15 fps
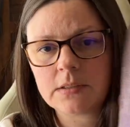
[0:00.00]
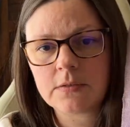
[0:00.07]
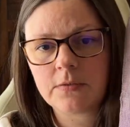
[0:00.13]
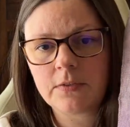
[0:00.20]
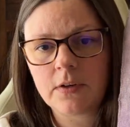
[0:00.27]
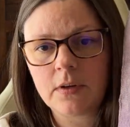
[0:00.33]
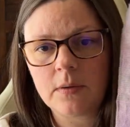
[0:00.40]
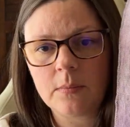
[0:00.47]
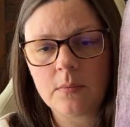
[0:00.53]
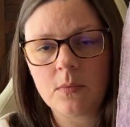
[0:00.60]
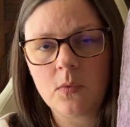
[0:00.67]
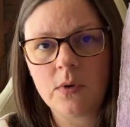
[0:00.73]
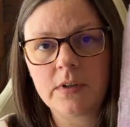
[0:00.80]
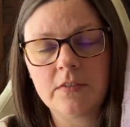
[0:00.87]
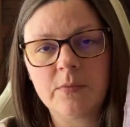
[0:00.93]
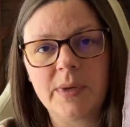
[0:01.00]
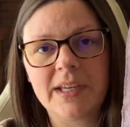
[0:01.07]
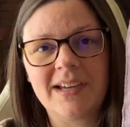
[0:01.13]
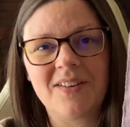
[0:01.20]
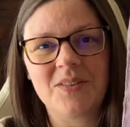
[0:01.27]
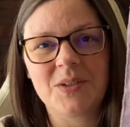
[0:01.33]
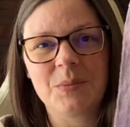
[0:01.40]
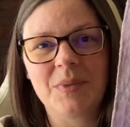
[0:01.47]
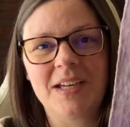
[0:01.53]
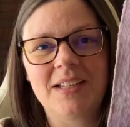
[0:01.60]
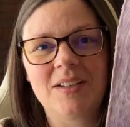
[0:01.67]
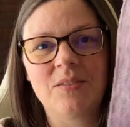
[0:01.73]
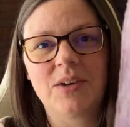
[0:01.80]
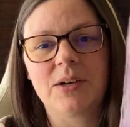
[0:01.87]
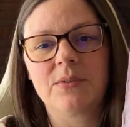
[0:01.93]
from one of my Carolyn
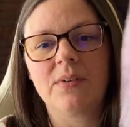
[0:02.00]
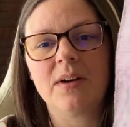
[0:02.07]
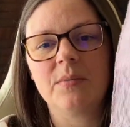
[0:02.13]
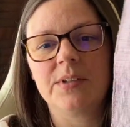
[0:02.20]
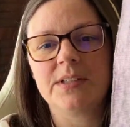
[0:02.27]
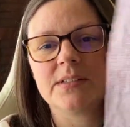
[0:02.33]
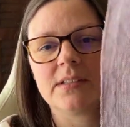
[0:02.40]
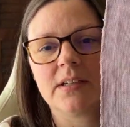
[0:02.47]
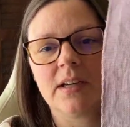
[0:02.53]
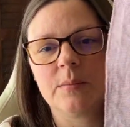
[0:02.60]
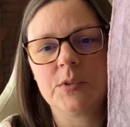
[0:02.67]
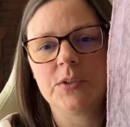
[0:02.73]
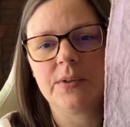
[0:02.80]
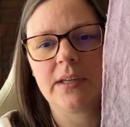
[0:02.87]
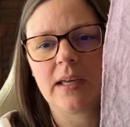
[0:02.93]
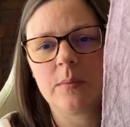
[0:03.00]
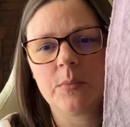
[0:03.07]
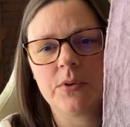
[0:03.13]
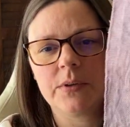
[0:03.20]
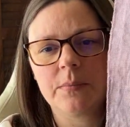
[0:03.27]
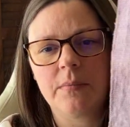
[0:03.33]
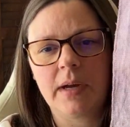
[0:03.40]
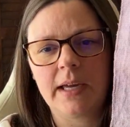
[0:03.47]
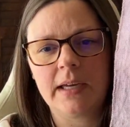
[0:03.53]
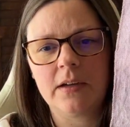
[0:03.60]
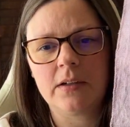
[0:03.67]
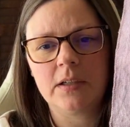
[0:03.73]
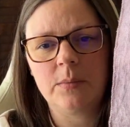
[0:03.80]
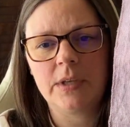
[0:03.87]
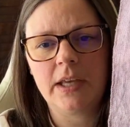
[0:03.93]
Manning round robins that I'm doing. I put my
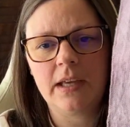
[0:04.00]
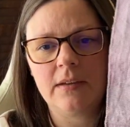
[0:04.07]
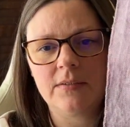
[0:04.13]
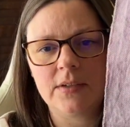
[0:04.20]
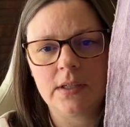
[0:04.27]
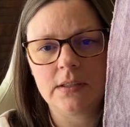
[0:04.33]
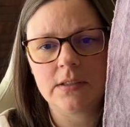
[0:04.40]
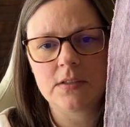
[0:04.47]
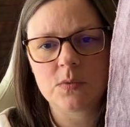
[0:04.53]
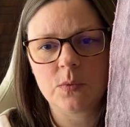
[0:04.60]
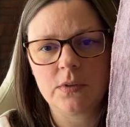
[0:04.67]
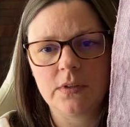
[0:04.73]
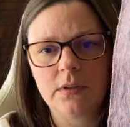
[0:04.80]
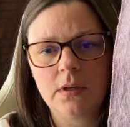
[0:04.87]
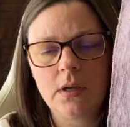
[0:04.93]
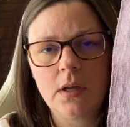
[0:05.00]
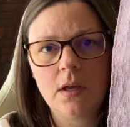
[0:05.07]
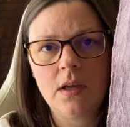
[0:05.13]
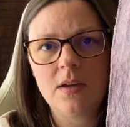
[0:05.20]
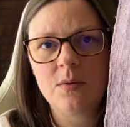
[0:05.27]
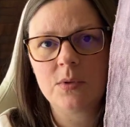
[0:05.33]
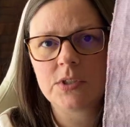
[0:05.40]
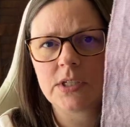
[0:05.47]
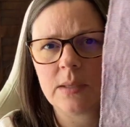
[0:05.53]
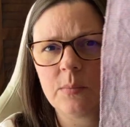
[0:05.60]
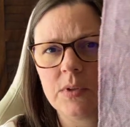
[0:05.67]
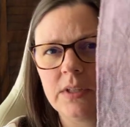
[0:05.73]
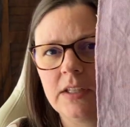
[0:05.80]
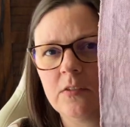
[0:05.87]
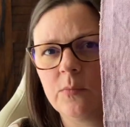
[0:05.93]
Honeybee Haven on this one, which I
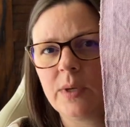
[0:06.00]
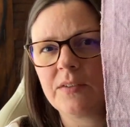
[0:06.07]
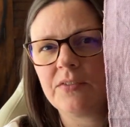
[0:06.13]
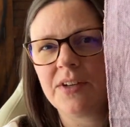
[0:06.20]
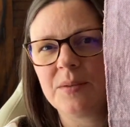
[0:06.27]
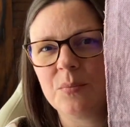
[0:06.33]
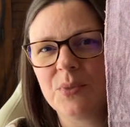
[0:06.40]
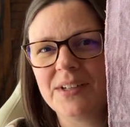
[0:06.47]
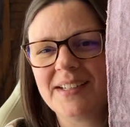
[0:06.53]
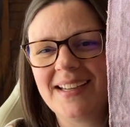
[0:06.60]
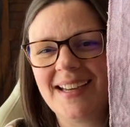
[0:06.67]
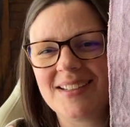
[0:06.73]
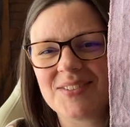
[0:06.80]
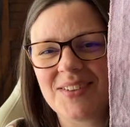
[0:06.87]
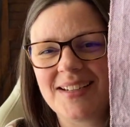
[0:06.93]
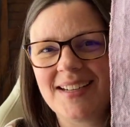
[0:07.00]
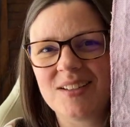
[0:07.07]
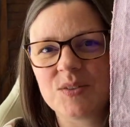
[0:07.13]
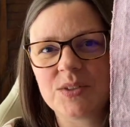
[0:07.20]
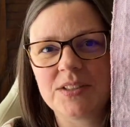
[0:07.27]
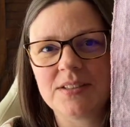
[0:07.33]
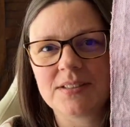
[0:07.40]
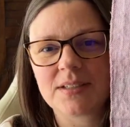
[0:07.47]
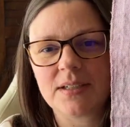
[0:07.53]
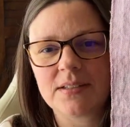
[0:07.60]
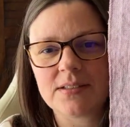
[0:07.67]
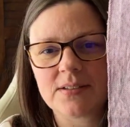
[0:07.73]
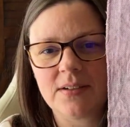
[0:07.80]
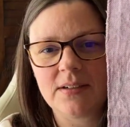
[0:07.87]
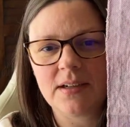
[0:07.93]
believe my friend Brittany has right now. She just got a
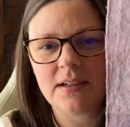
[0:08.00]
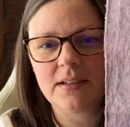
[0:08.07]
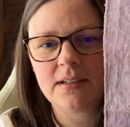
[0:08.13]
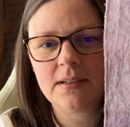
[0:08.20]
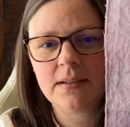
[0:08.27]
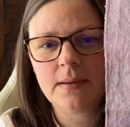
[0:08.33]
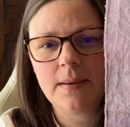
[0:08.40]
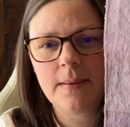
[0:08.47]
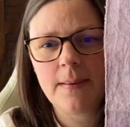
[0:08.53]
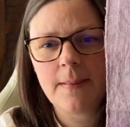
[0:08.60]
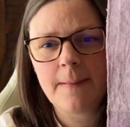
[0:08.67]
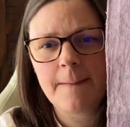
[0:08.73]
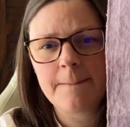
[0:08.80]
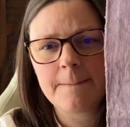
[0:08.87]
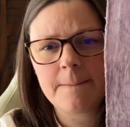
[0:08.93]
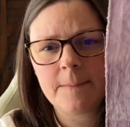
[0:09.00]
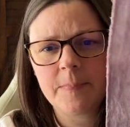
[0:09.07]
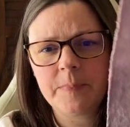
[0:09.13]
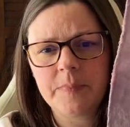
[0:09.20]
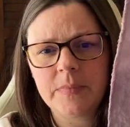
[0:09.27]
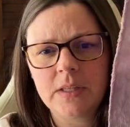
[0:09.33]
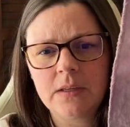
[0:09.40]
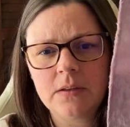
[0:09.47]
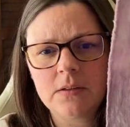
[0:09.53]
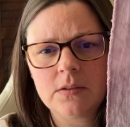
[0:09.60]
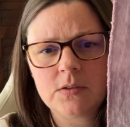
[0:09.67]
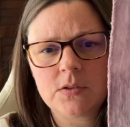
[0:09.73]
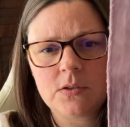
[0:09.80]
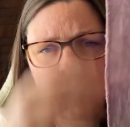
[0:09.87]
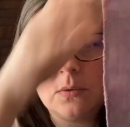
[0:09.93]
start on it.
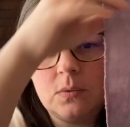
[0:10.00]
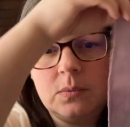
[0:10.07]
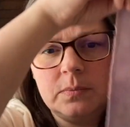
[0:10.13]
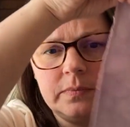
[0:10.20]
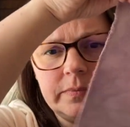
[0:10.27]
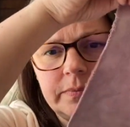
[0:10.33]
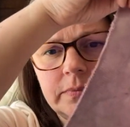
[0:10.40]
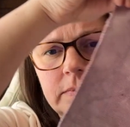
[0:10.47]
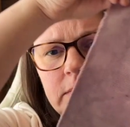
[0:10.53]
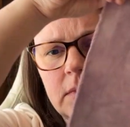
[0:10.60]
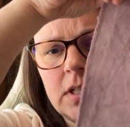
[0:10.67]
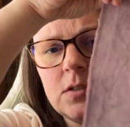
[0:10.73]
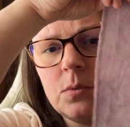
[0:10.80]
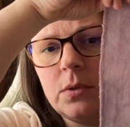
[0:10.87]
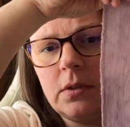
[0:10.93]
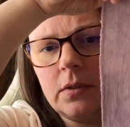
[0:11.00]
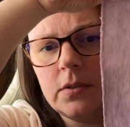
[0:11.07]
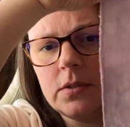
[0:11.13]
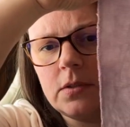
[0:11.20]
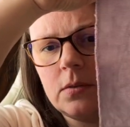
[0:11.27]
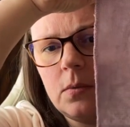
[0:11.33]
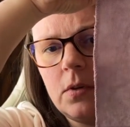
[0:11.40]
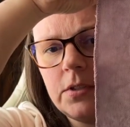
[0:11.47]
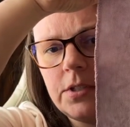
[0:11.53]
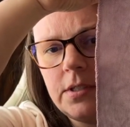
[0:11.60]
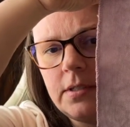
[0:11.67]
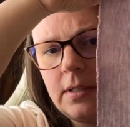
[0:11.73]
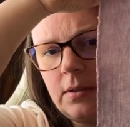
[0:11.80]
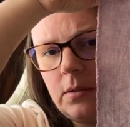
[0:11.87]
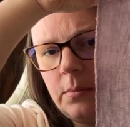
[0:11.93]
So this one also
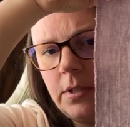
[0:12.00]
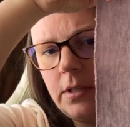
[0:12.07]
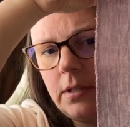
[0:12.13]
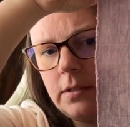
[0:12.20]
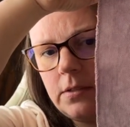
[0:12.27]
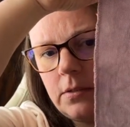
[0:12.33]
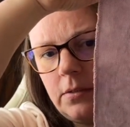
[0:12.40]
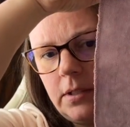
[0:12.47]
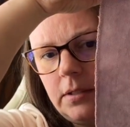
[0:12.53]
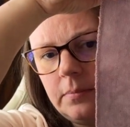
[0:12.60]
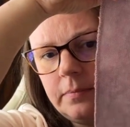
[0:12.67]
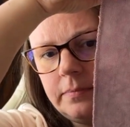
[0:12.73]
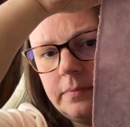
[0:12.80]
washes out a bit on screen.